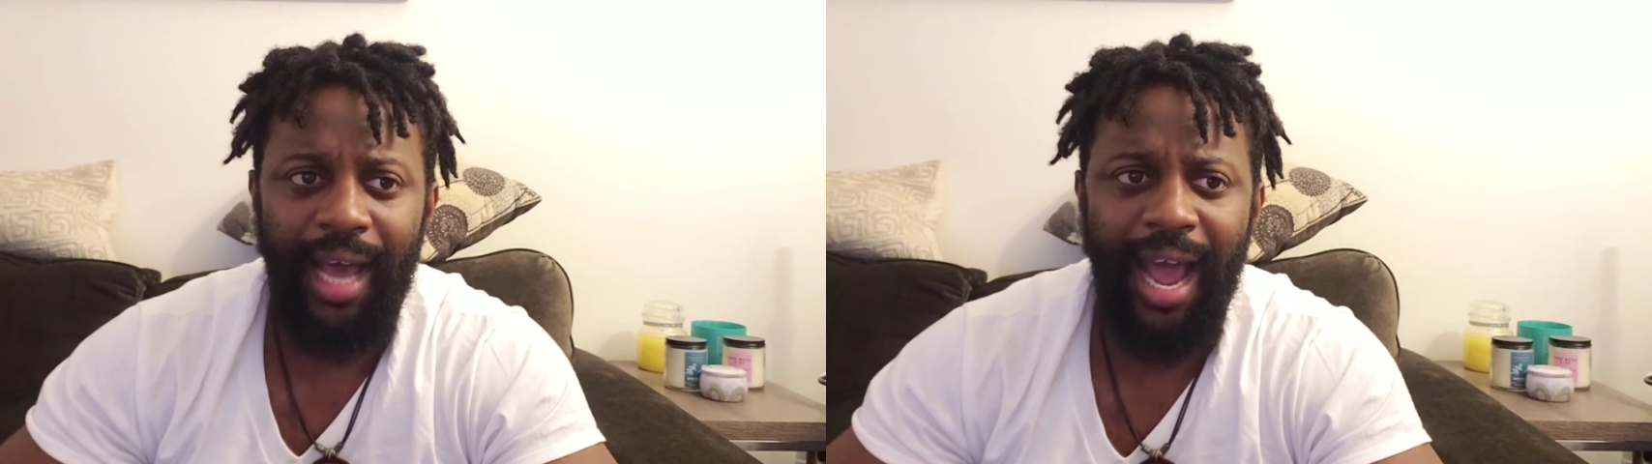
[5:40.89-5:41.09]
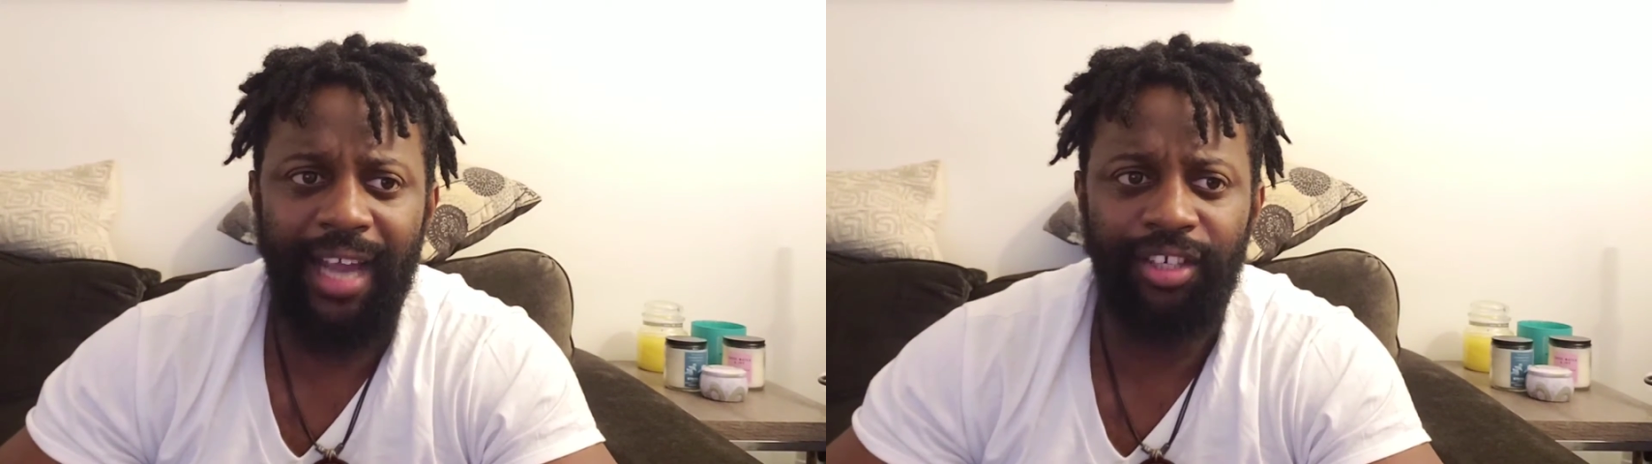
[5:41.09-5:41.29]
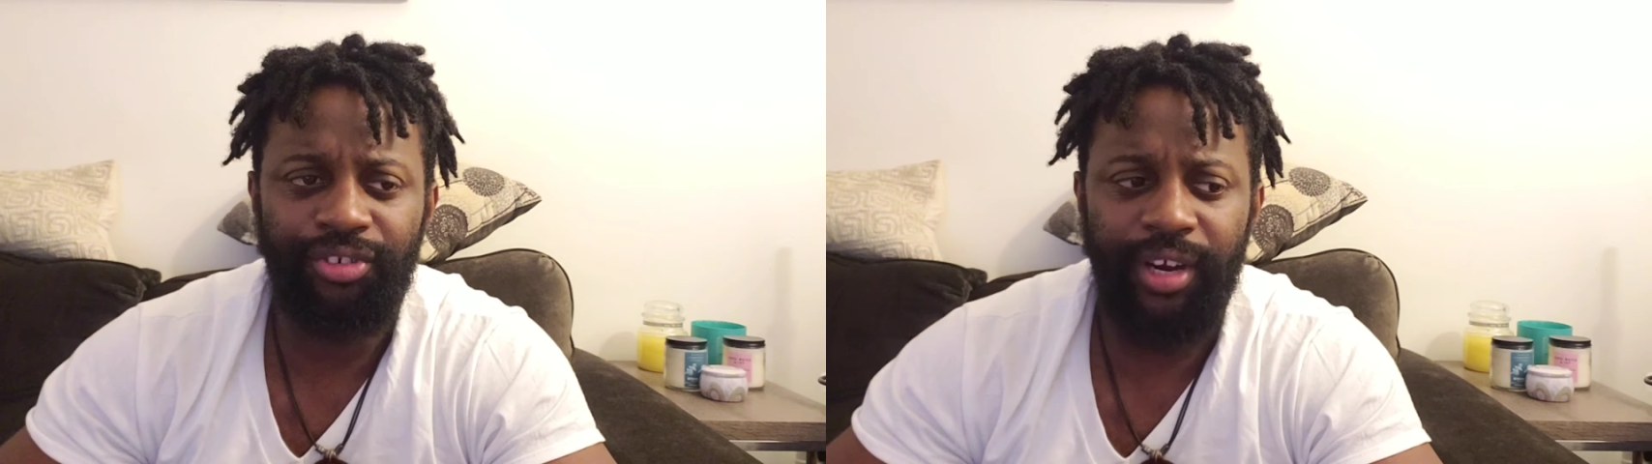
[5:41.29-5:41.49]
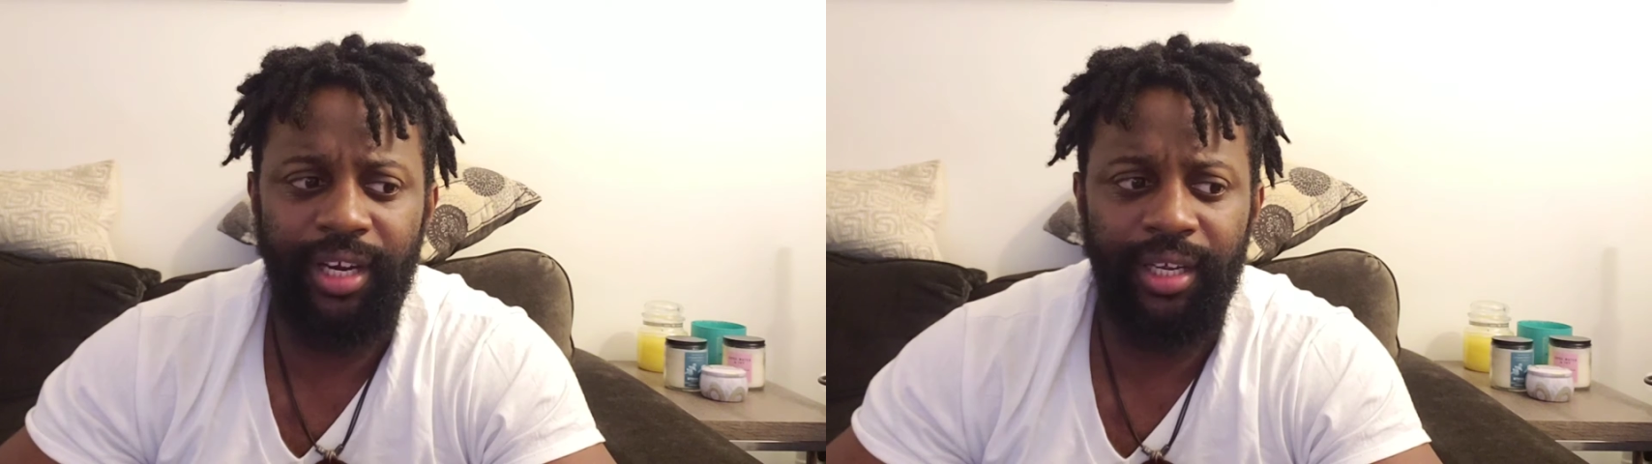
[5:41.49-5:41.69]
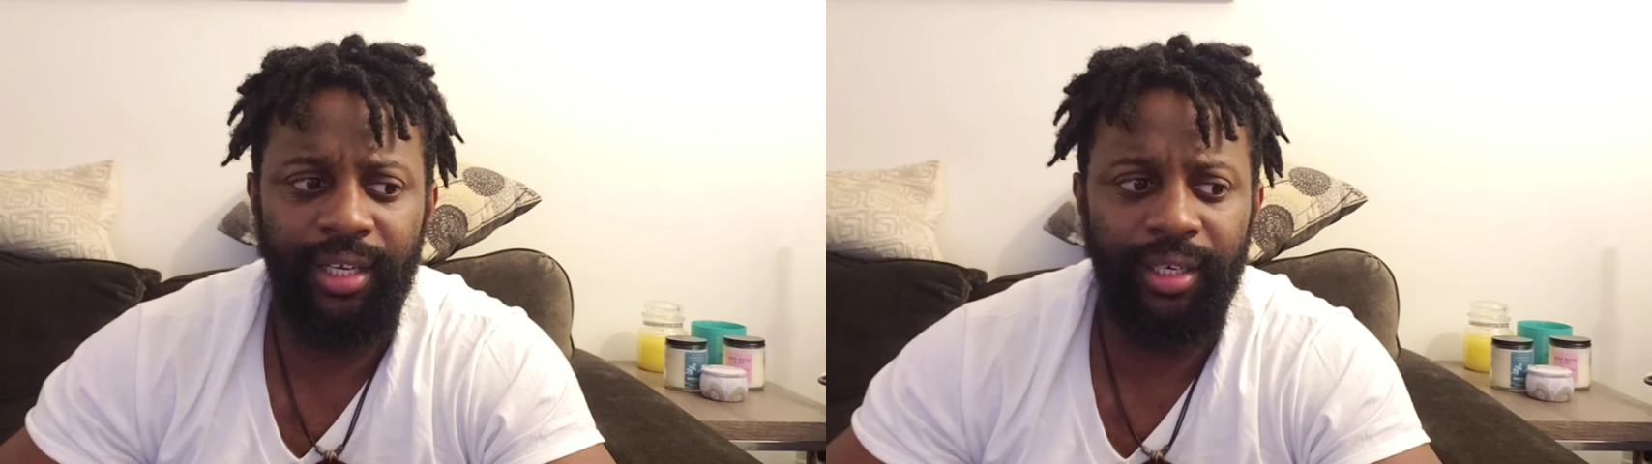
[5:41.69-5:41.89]

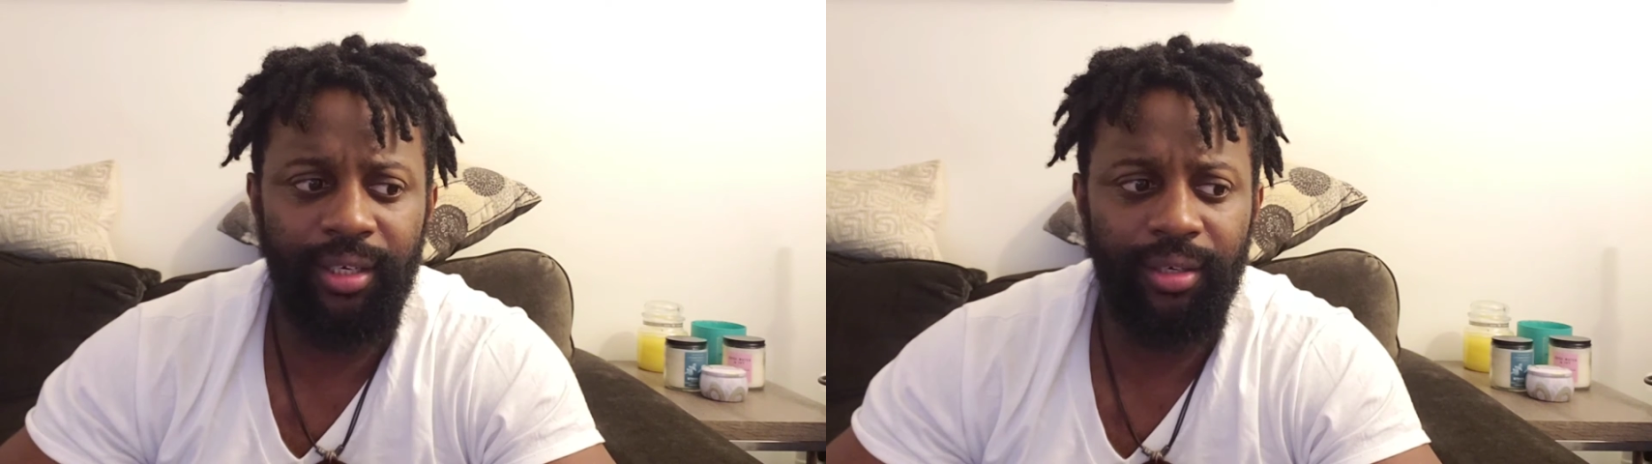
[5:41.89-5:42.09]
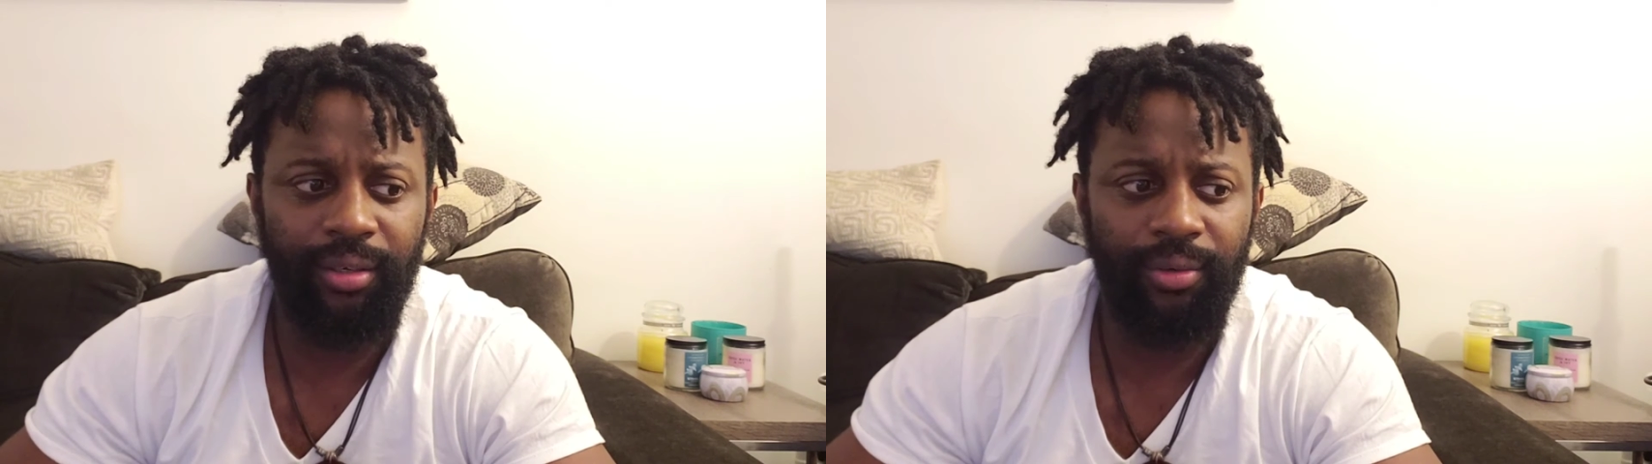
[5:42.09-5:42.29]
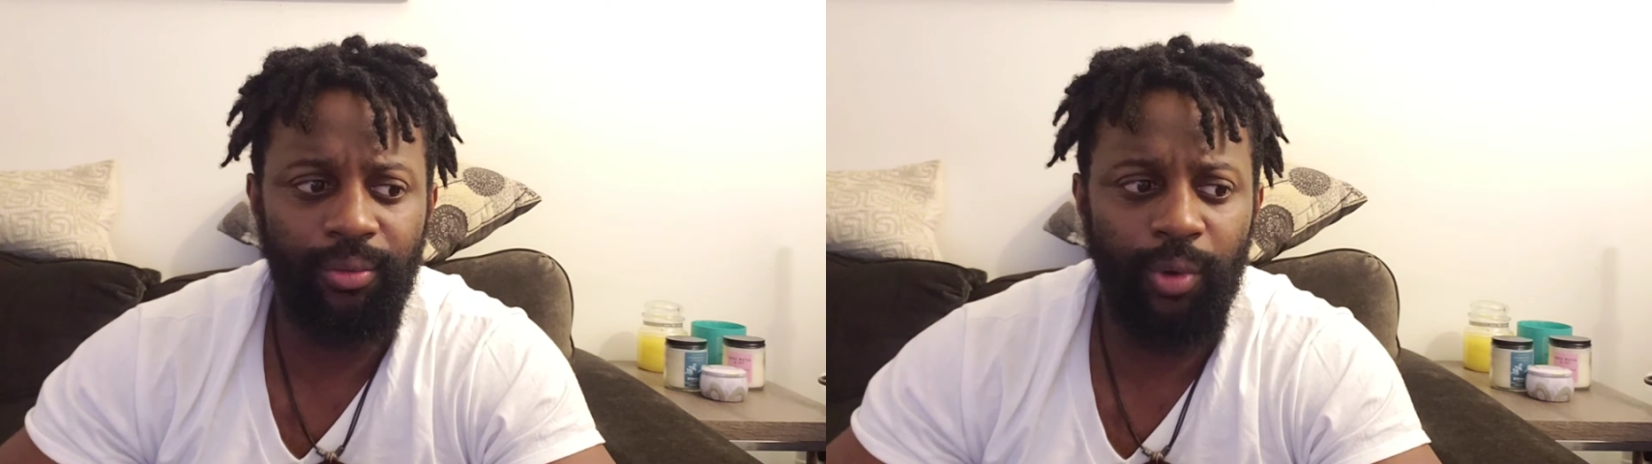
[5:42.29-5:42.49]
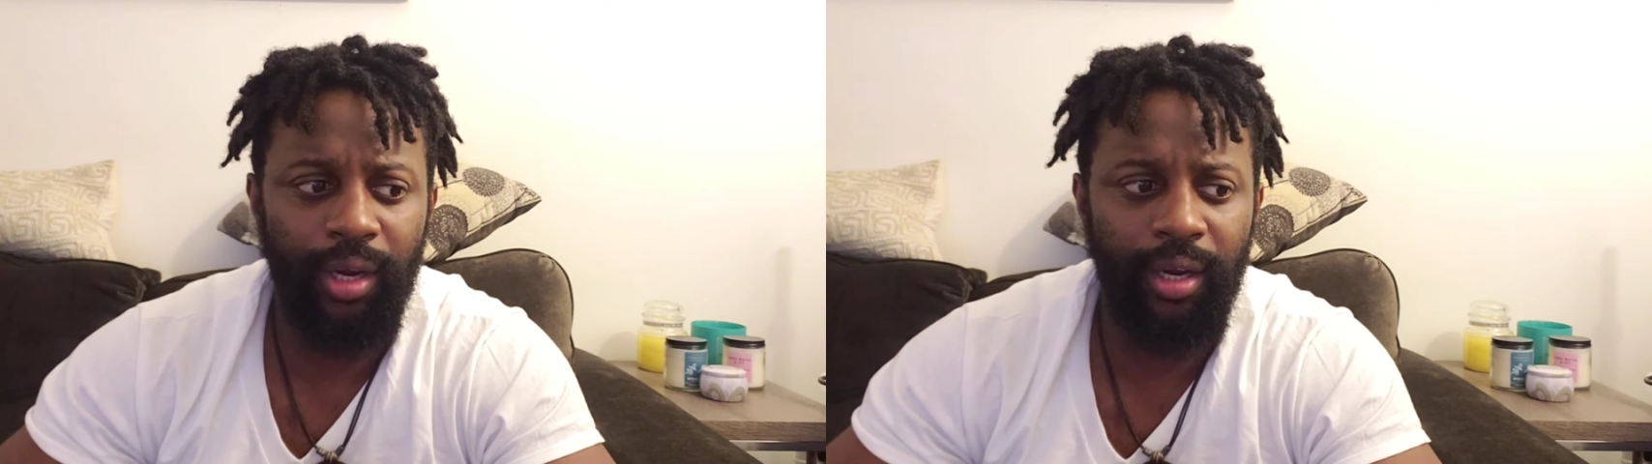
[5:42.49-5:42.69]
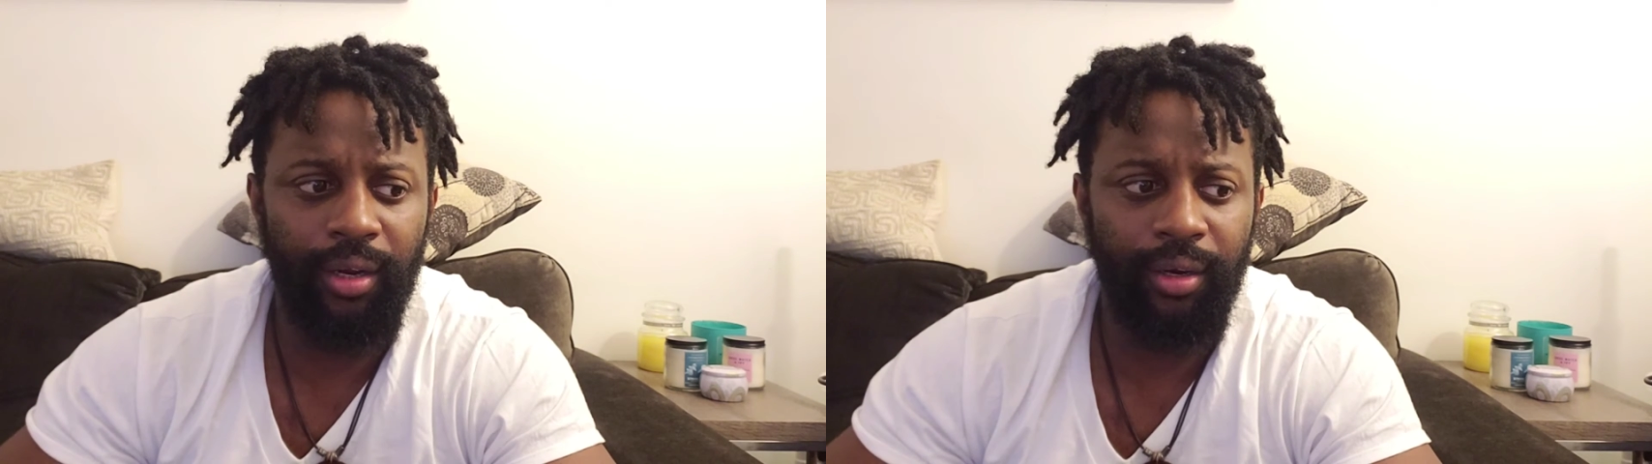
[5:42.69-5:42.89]
hydrated
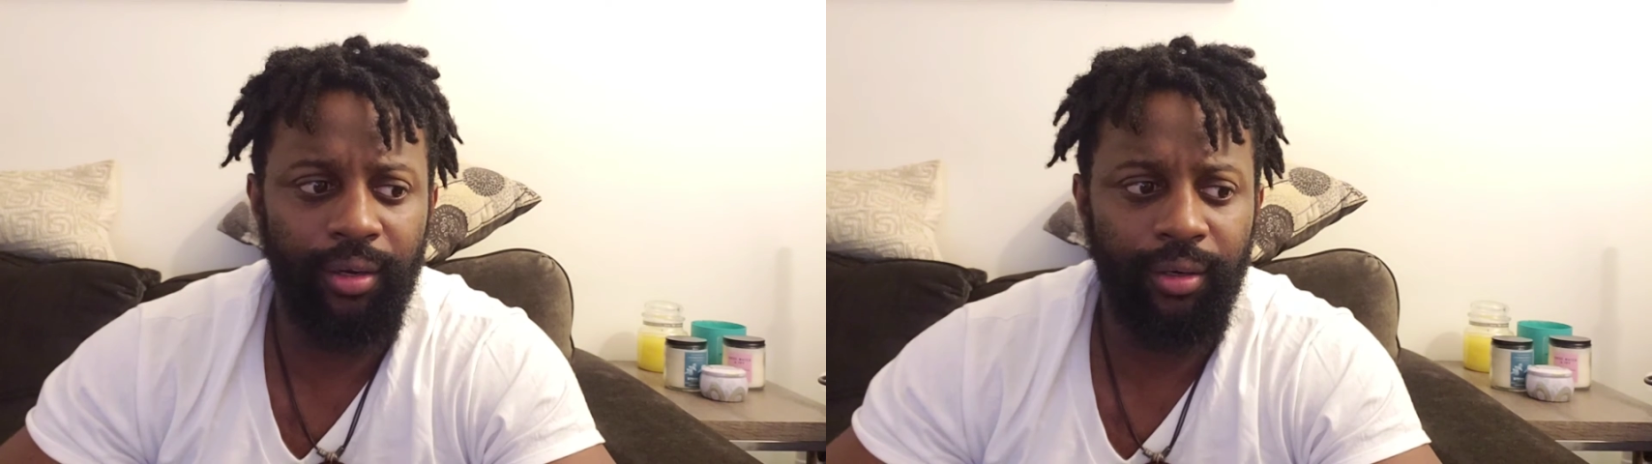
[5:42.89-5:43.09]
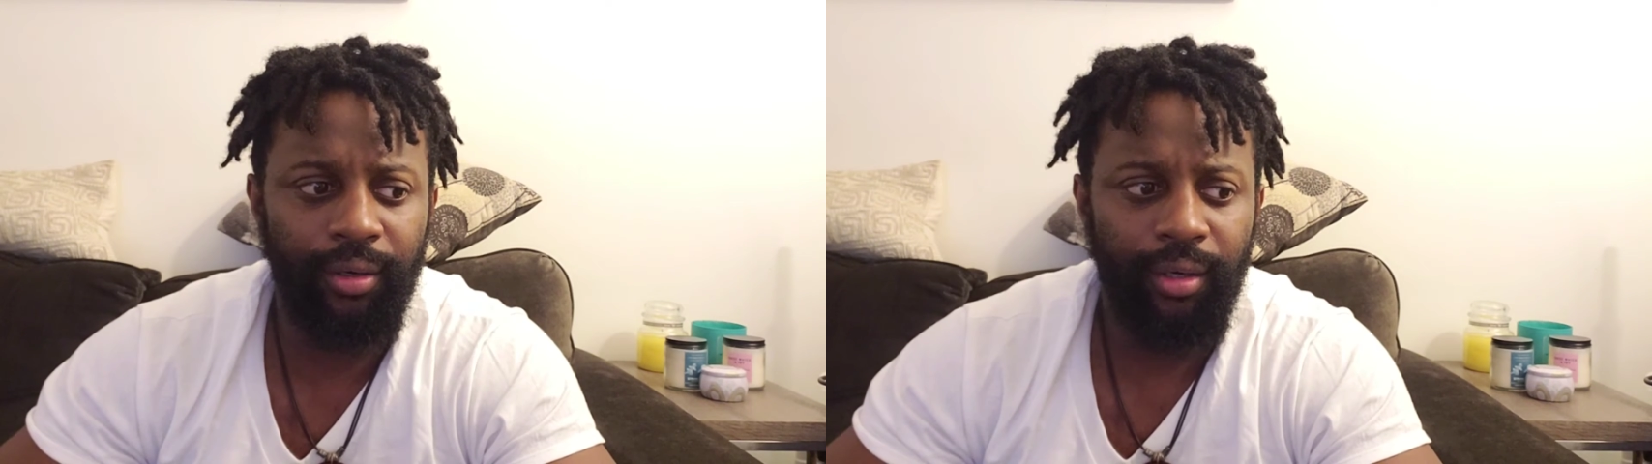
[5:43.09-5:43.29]
where